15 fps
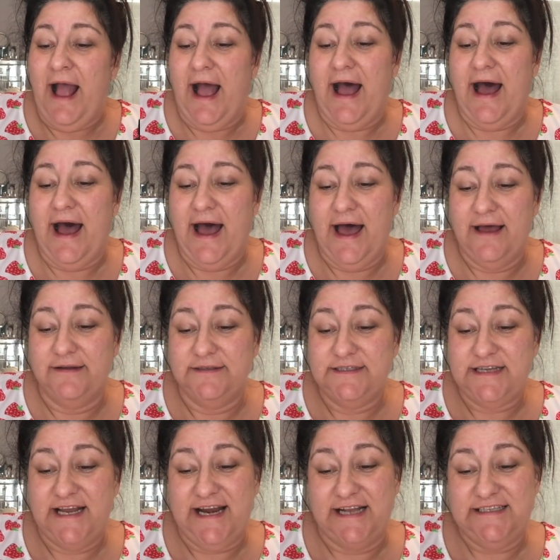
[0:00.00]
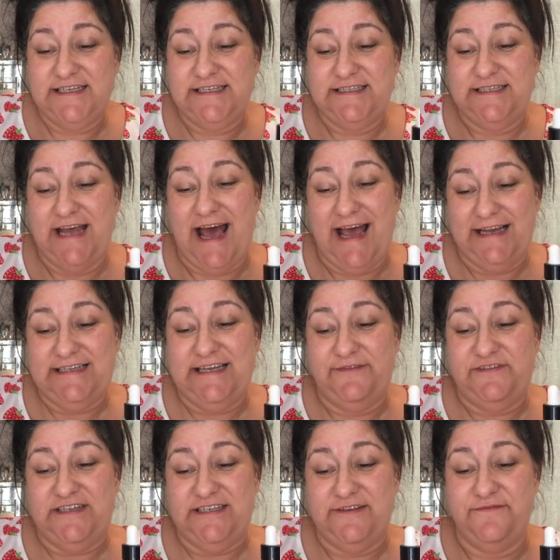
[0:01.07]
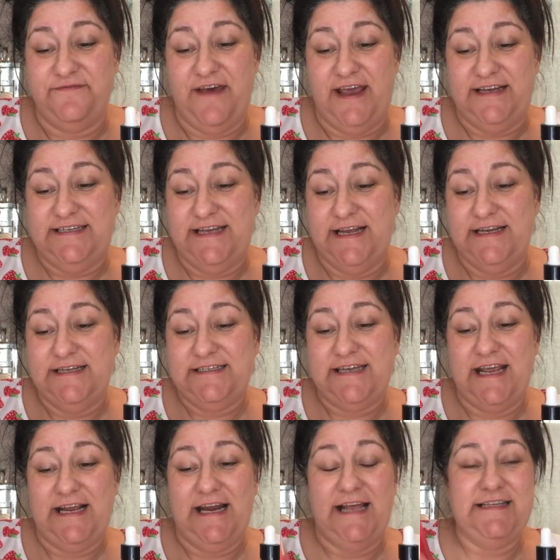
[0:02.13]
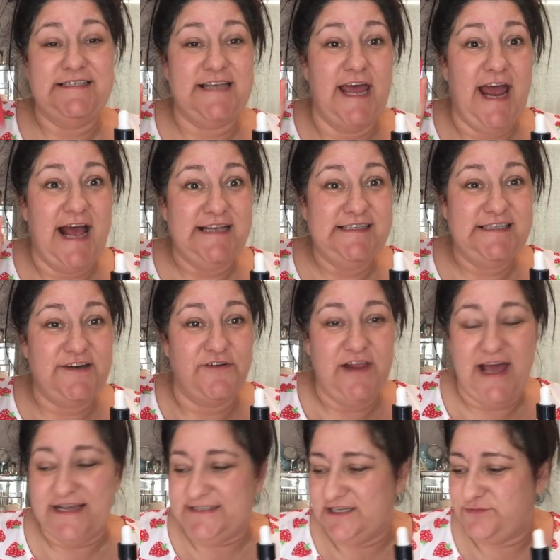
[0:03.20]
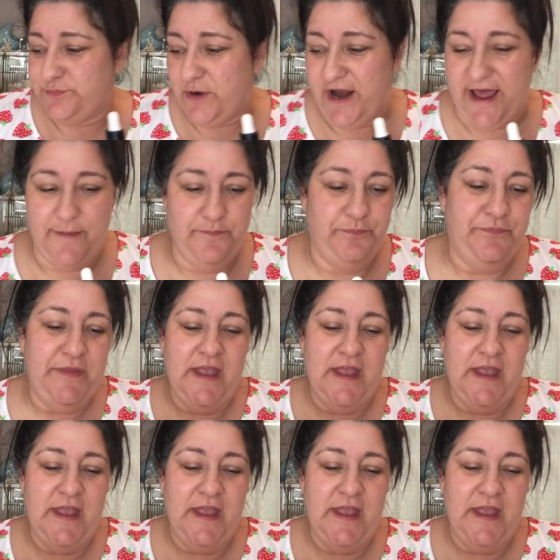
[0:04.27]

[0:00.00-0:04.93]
And an anti-active disinfectant cleanser and steriliser spray.